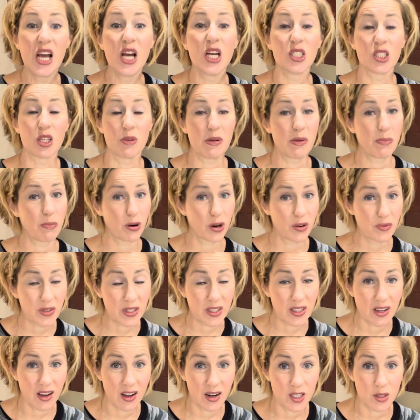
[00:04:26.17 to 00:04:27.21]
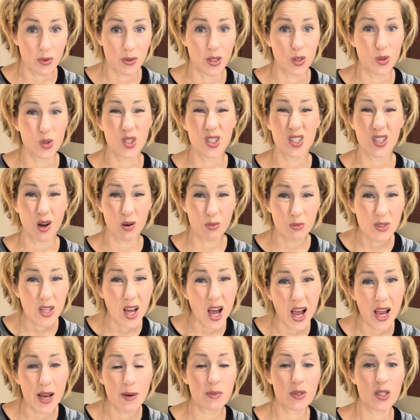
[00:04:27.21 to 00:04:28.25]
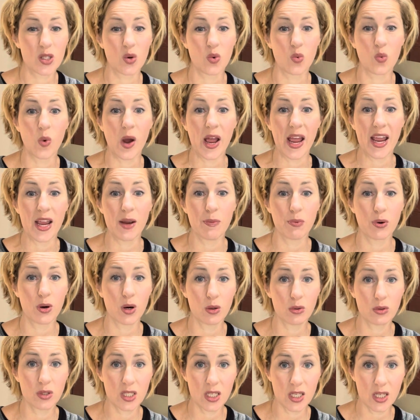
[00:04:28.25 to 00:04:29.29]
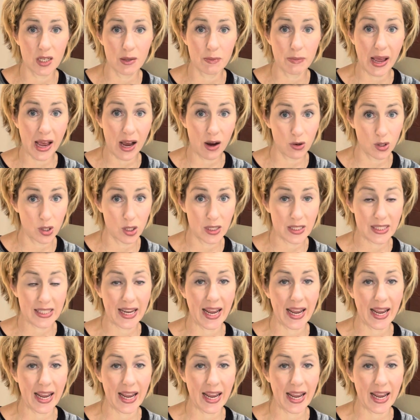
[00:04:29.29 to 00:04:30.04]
To be perfectly honest with you, sometimes the whey protein powders